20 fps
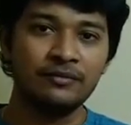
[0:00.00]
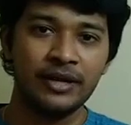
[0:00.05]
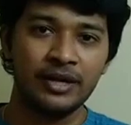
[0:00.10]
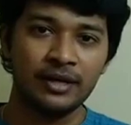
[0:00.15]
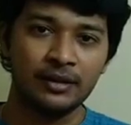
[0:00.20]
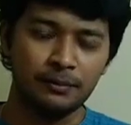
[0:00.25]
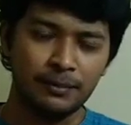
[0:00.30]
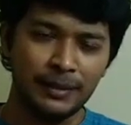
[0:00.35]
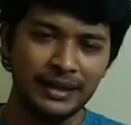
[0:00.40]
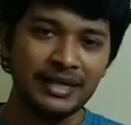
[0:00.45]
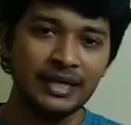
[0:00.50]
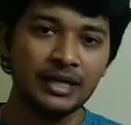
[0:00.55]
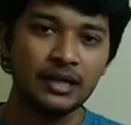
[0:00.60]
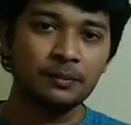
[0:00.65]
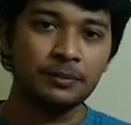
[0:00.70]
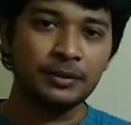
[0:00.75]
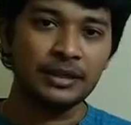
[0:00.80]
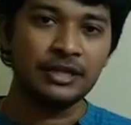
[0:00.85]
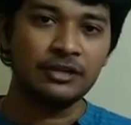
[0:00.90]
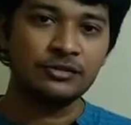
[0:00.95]
where many
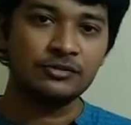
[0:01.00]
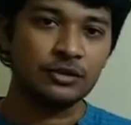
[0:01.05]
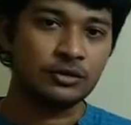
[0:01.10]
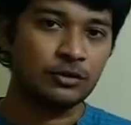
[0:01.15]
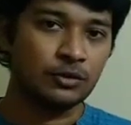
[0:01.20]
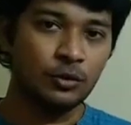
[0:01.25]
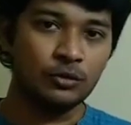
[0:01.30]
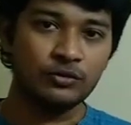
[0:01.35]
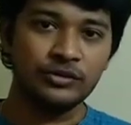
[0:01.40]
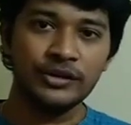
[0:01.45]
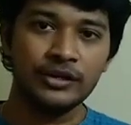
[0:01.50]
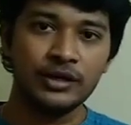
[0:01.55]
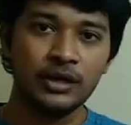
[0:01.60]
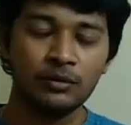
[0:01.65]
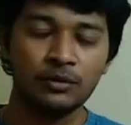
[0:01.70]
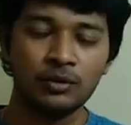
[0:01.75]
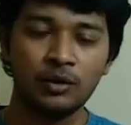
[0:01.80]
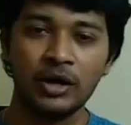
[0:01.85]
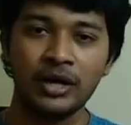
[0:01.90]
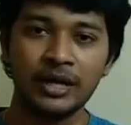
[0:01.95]
companies are closing
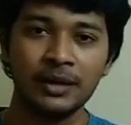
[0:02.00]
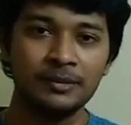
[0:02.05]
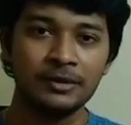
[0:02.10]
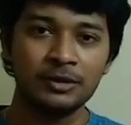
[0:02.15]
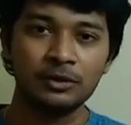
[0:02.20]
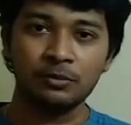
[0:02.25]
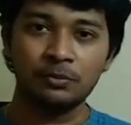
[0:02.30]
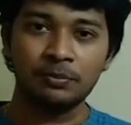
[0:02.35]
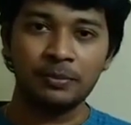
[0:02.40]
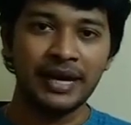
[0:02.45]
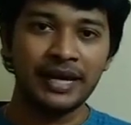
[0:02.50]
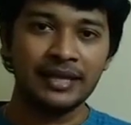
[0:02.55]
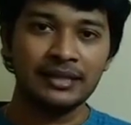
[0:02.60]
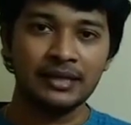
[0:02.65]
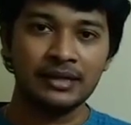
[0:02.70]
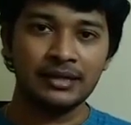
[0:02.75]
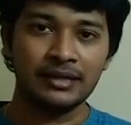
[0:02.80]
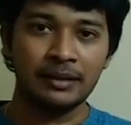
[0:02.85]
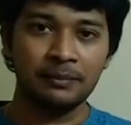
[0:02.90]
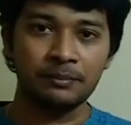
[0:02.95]
down, not able to pay
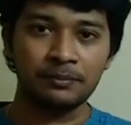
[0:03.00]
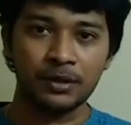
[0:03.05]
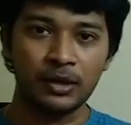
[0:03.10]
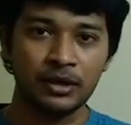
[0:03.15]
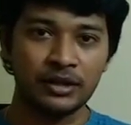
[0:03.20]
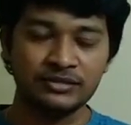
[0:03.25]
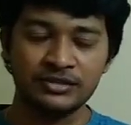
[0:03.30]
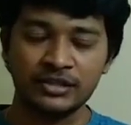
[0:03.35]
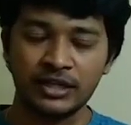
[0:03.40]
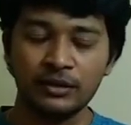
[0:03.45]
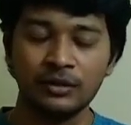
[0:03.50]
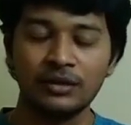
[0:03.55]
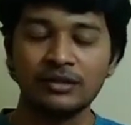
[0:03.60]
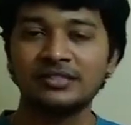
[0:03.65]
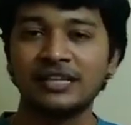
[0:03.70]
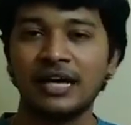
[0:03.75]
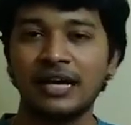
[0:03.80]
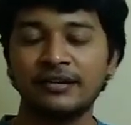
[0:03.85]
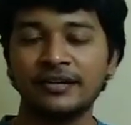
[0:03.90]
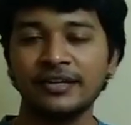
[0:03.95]
their employees regular
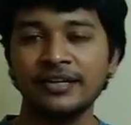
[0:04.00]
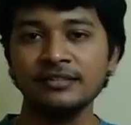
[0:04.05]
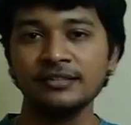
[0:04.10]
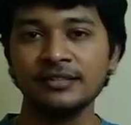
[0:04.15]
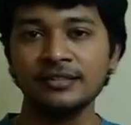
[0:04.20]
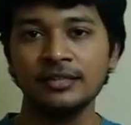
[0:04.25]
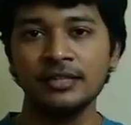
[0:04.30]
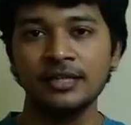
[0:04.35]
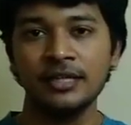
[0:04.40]
salaries,